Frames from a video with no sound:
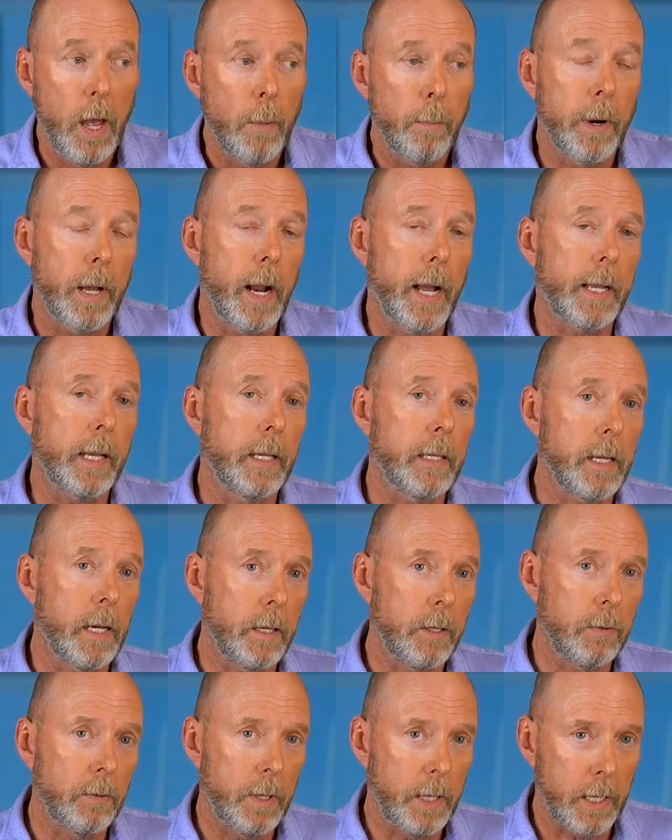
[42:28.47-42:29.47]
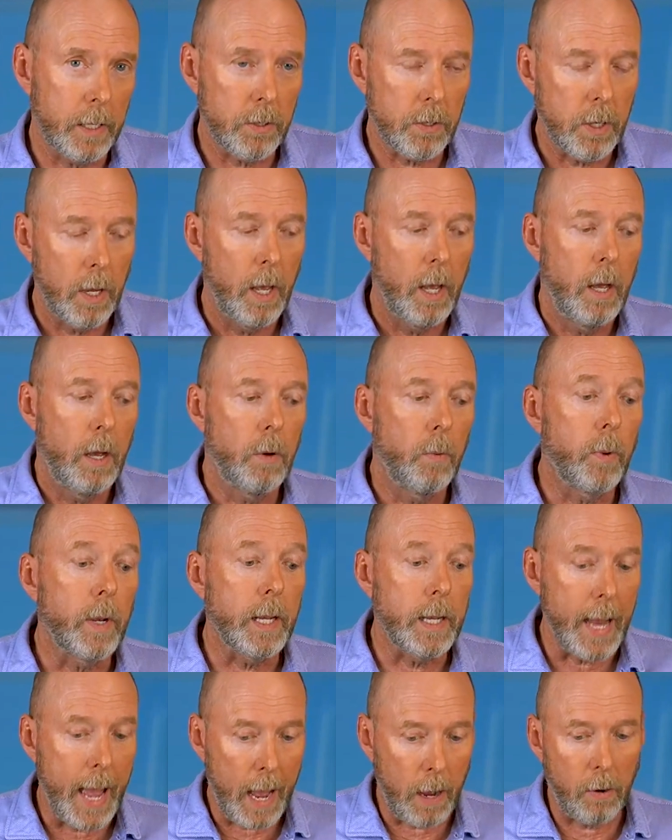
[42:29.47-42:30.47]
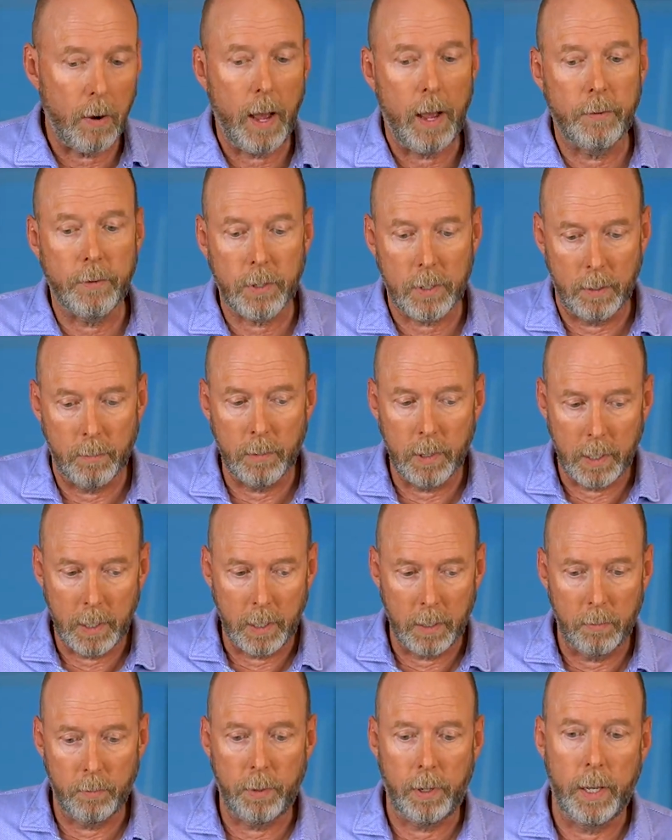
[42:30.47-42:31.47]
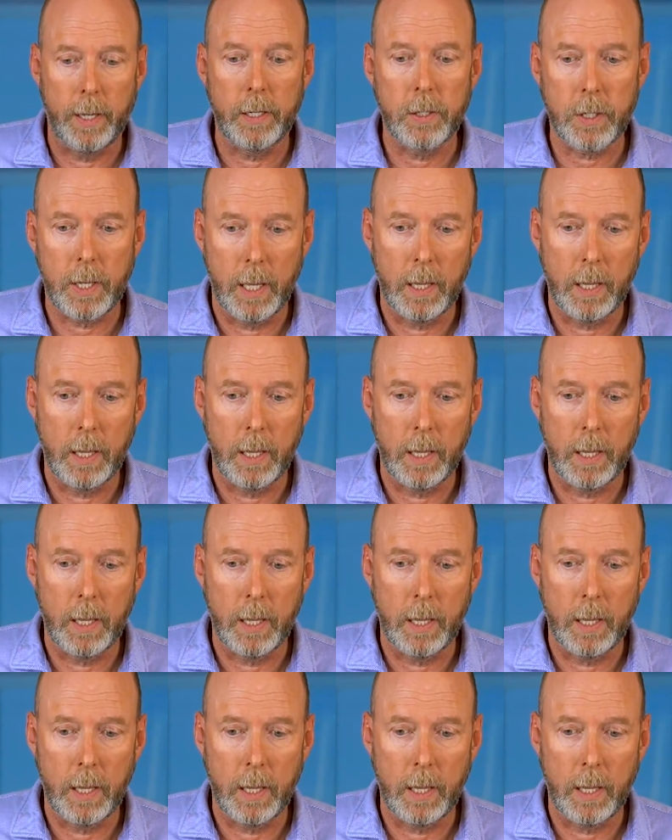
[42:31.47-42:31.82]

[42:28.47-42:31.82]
But I can tell you this, we now have somebody in place.